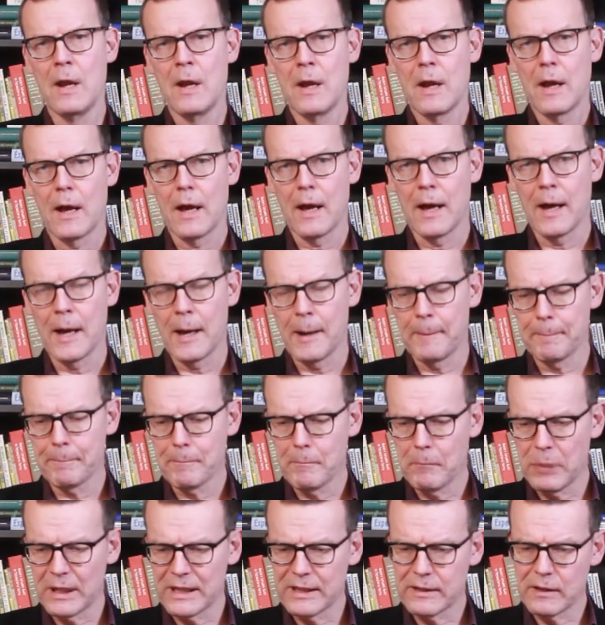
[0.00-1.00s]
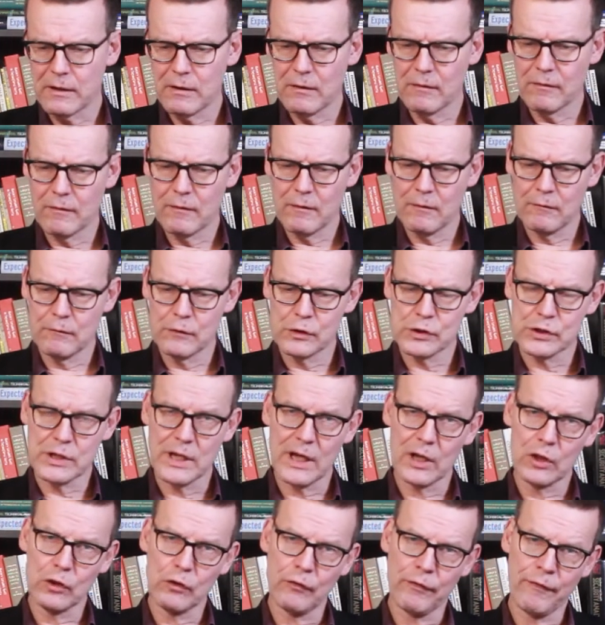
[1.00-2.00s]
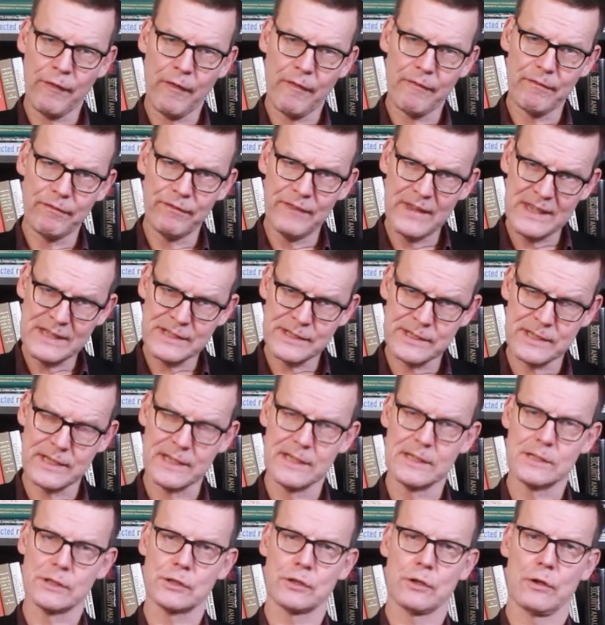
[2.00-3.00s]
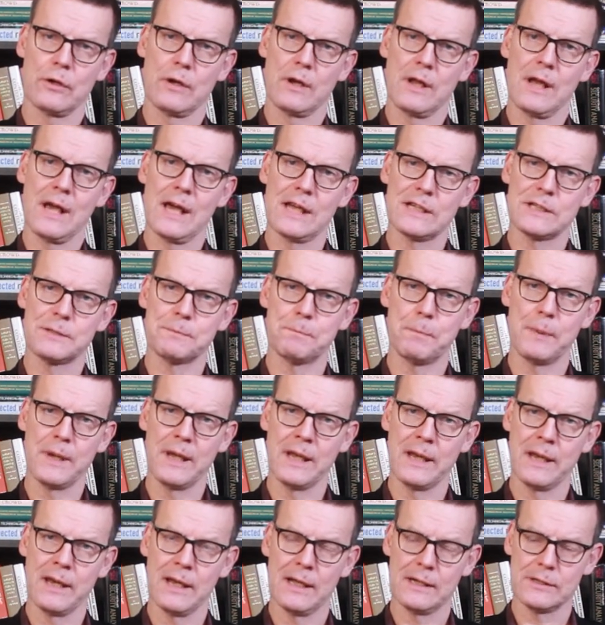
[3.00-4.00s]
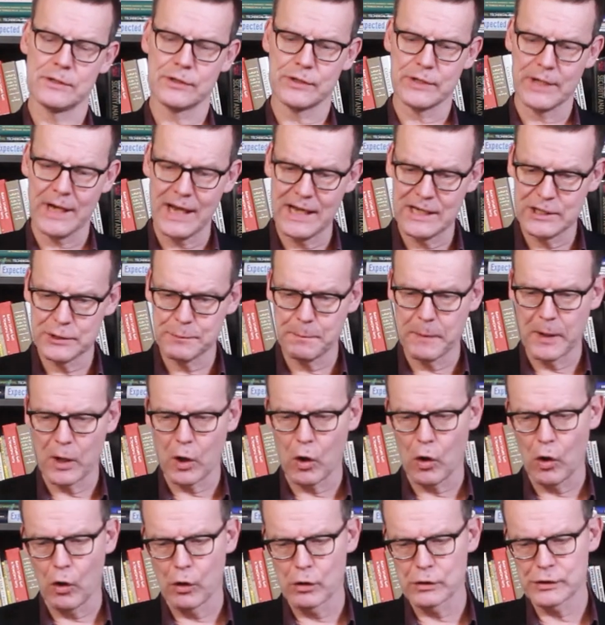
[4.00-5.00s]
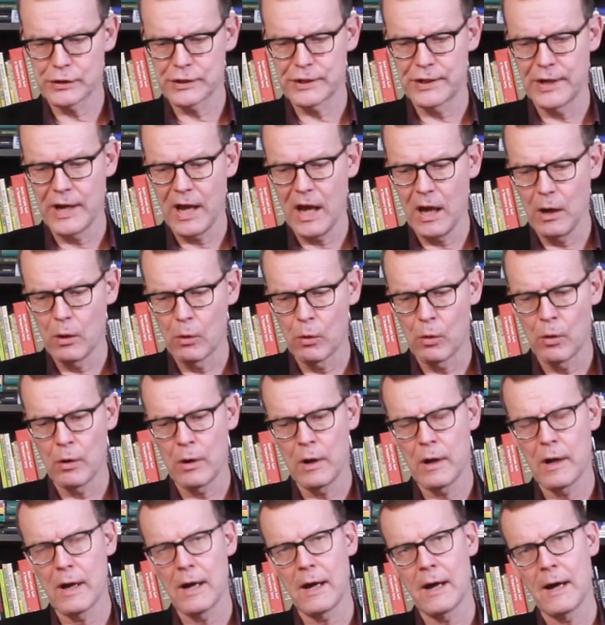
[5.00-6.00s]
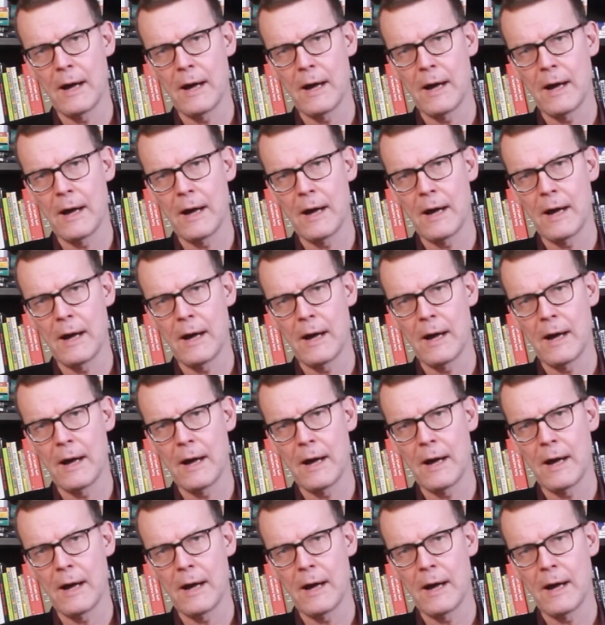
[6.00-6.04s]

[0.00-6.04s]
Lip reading: But the start of this season has been strange because now